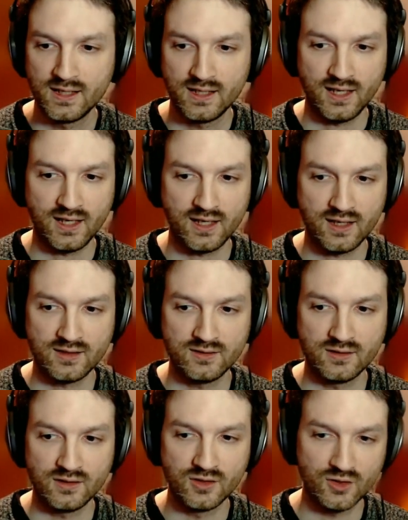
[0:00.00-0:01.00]

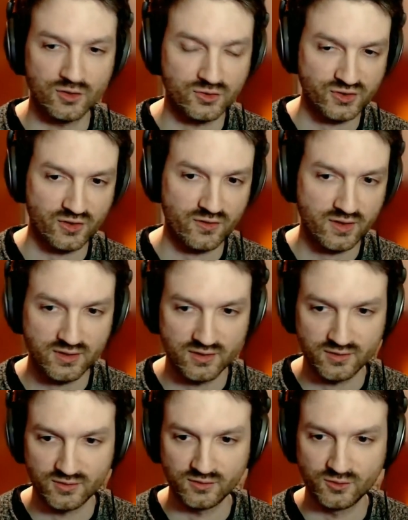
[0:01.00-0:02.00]
And no,
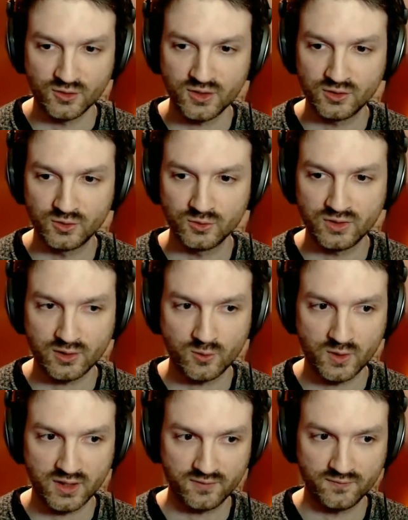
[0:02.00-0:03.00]
sorry, going to the
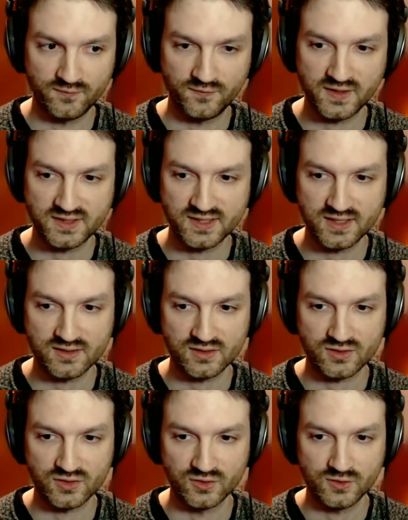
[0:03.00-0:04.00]
quick
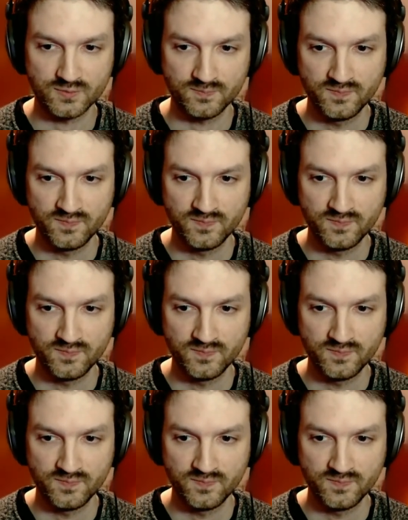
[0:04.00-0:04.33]
fixes. So